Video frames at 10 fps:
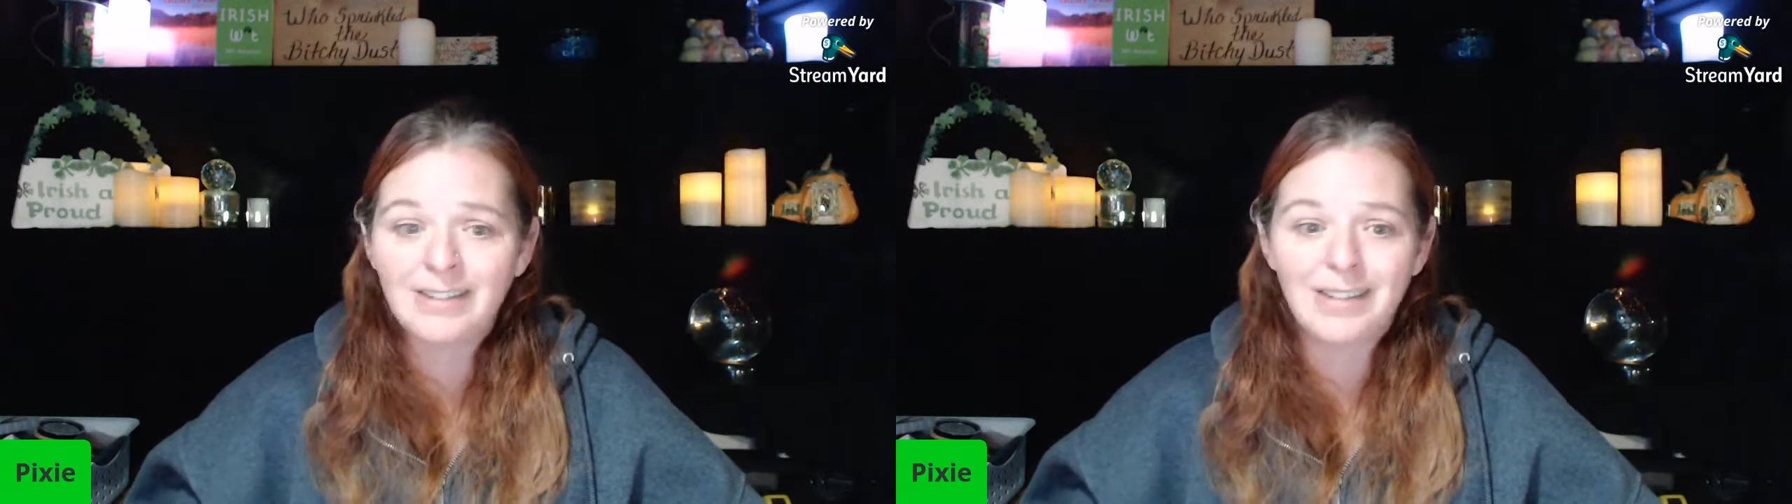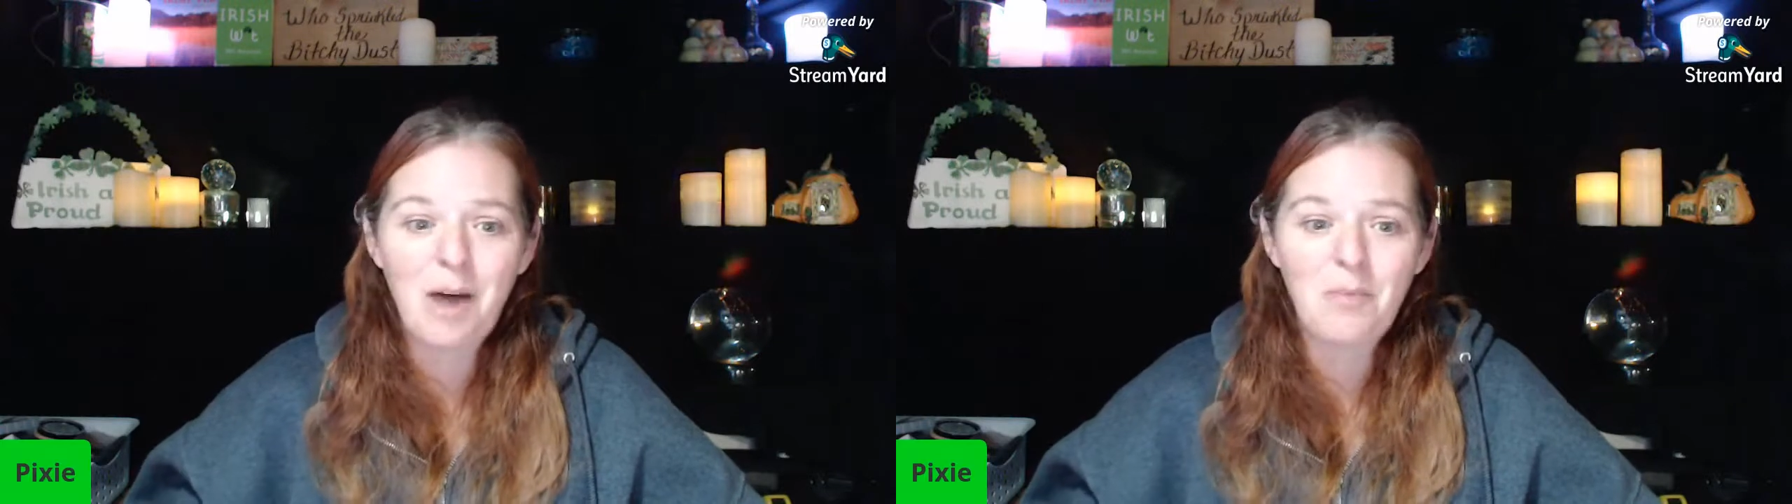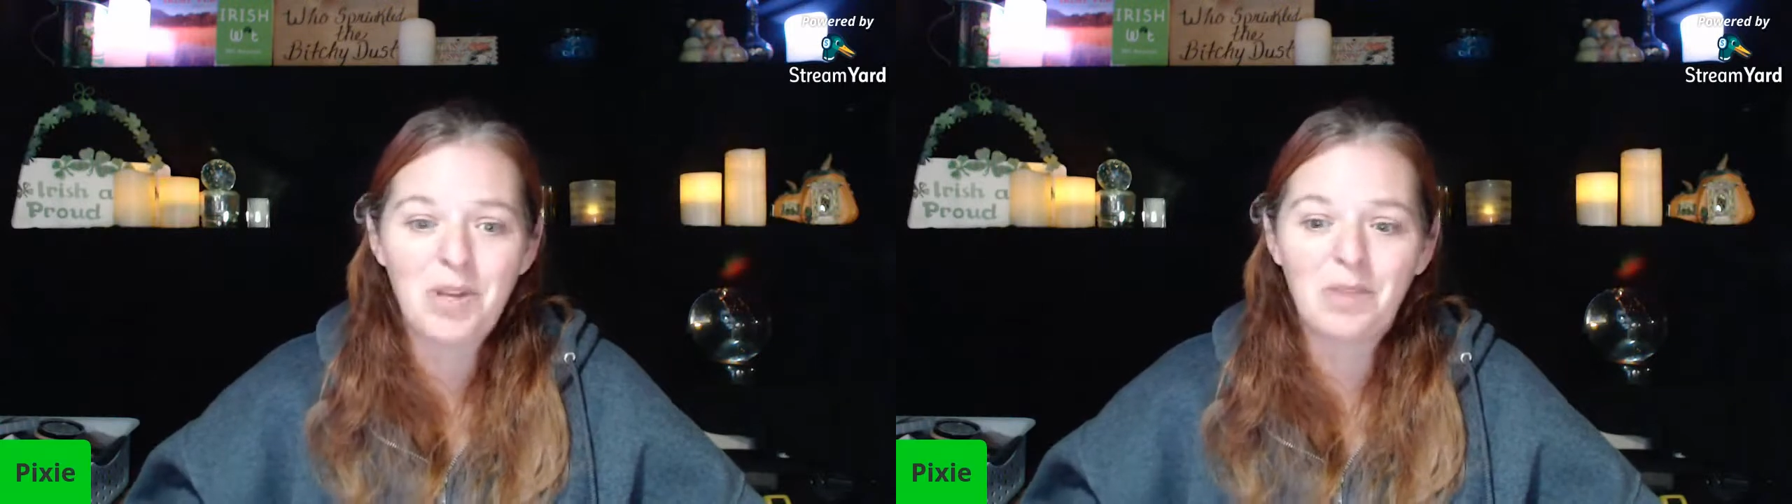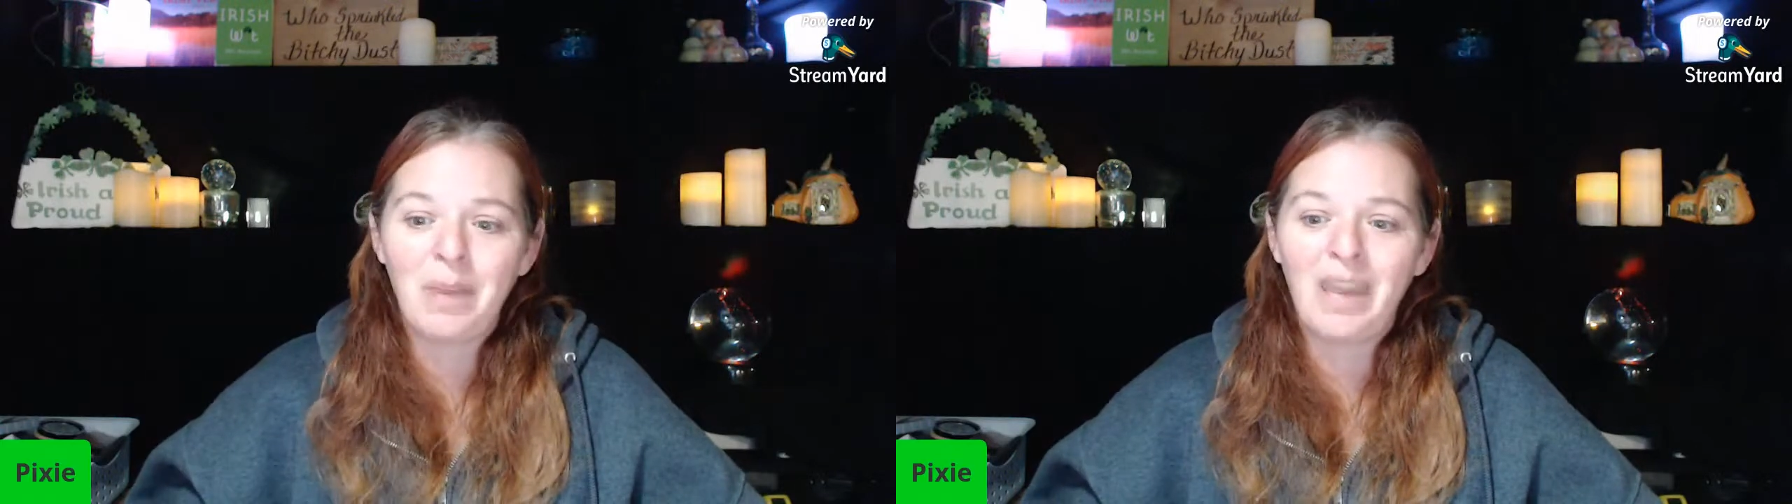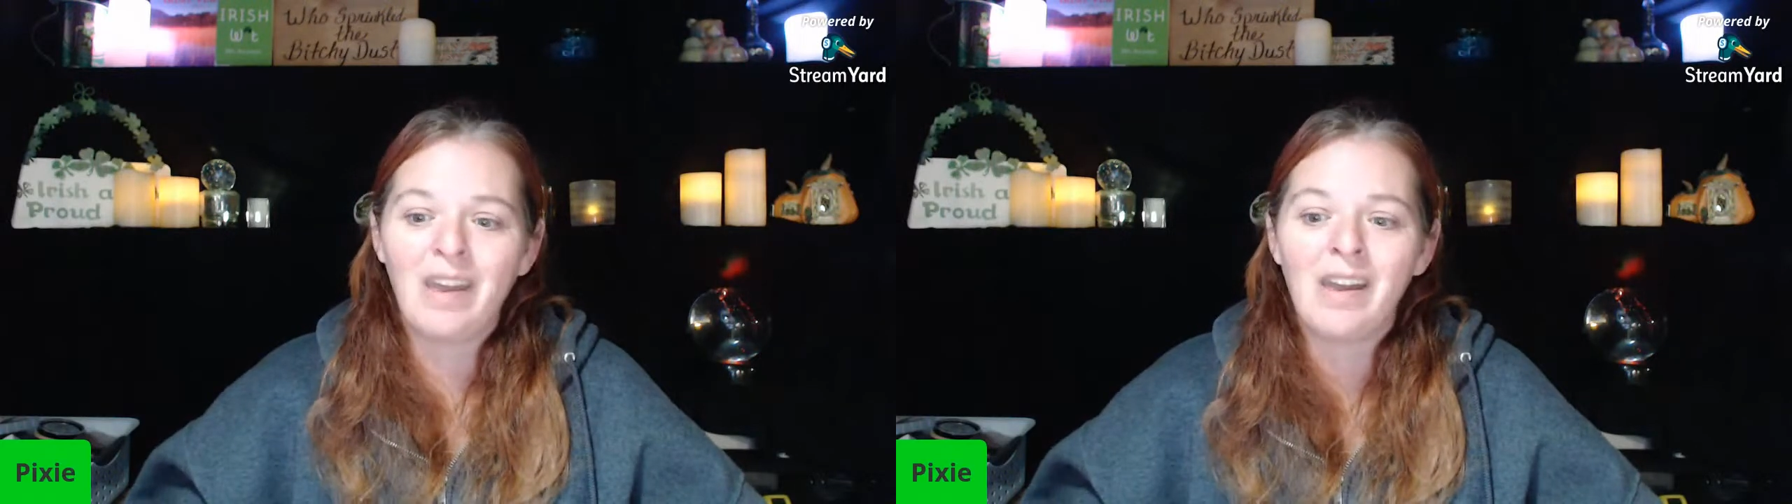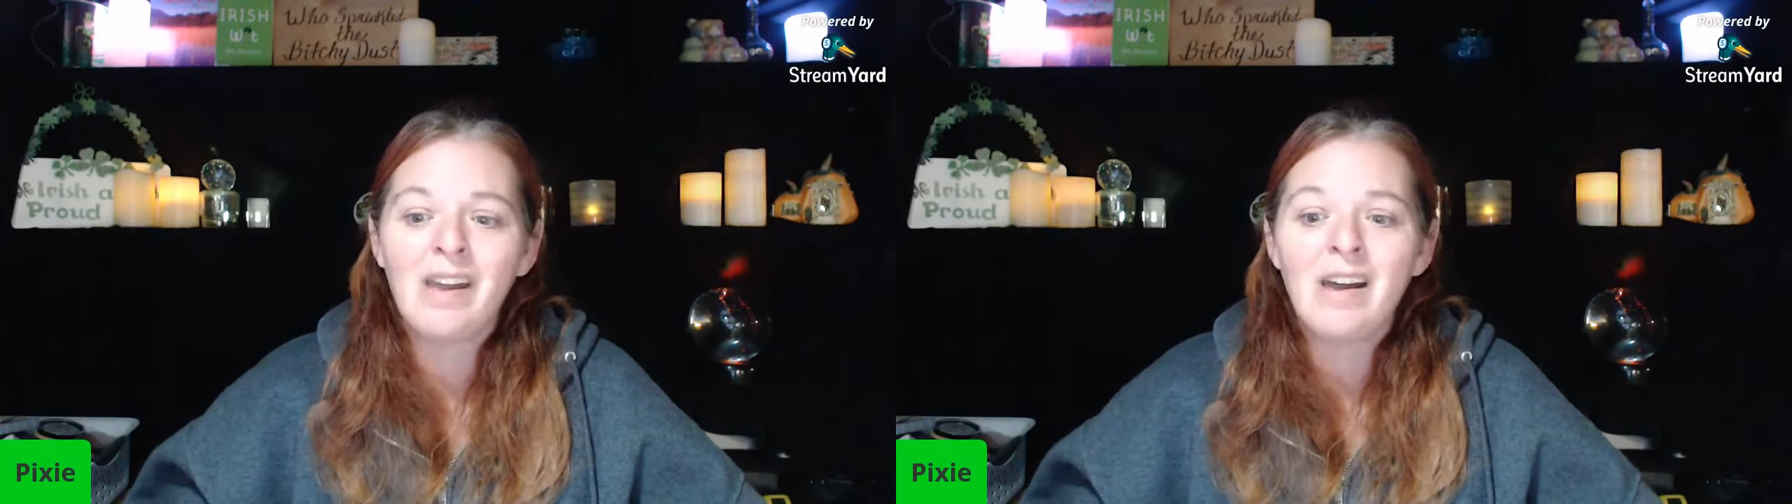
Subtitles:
to come with me.